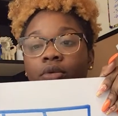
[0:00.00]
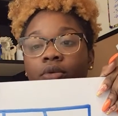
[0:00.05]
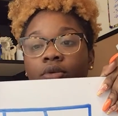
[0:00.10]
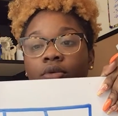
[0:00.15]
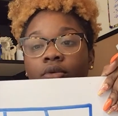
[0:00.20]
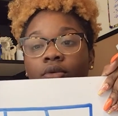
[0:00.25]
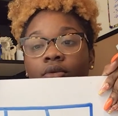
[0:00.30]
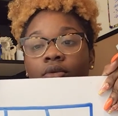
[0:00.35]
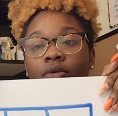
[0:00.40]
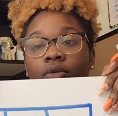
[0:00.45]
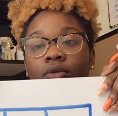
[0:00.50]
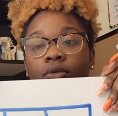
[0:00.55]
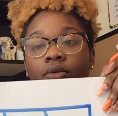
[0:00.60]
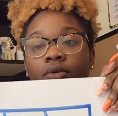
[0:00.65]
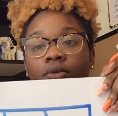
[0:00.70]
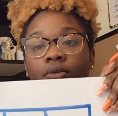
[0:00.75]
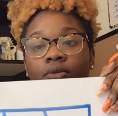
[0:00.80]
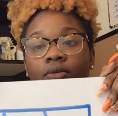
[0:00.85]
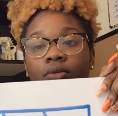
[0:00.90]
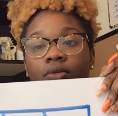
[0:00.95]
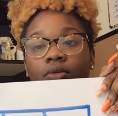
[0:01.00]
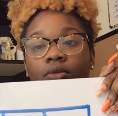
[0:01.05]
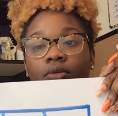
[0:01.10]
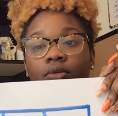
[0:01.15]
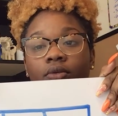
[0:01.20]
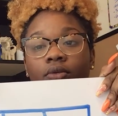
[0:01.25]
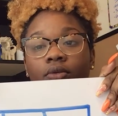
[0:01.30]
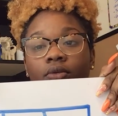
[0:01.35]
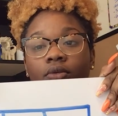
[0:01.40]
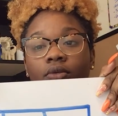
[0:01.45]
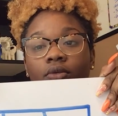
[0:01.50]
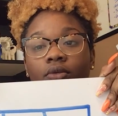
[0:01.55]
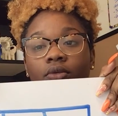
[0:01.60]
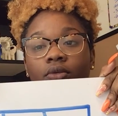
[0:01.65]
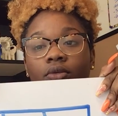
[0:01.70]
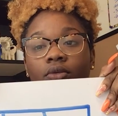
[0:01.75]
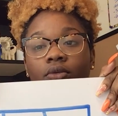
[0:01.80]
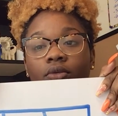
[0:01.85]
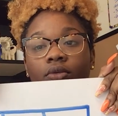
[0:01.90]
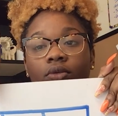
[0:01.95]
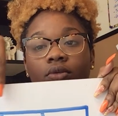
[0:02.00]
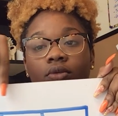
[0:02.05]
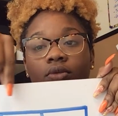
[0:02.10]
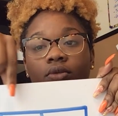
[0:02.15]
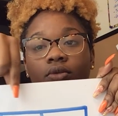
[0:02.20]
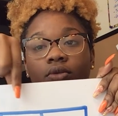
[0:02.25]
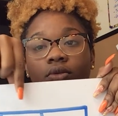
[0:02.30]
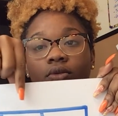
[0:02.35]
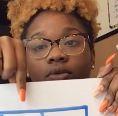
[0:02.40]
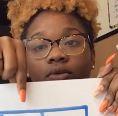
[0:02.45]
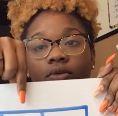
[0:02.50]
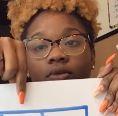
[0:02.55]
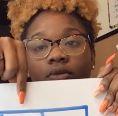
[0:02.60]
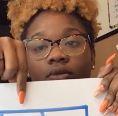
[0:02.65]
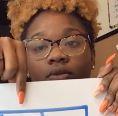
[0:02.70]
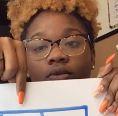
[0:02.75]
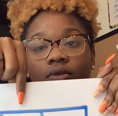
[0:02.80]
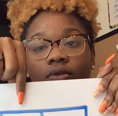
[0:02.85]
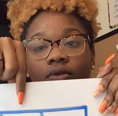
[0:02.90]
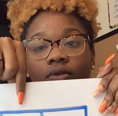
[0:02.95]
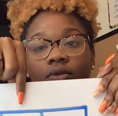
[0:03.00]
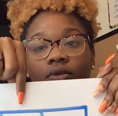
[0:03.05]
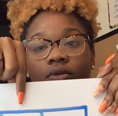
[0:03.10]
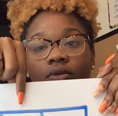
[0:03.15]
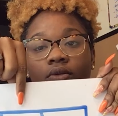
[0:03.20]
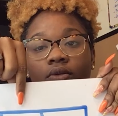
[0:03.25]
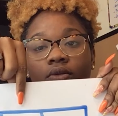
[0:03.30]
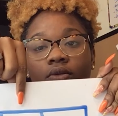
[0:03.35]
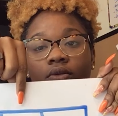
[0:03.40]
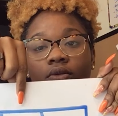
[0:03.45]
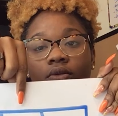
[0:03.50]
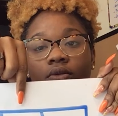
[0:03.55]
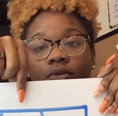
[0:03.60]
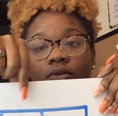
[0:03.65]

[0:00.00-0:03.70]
Nobody speaks.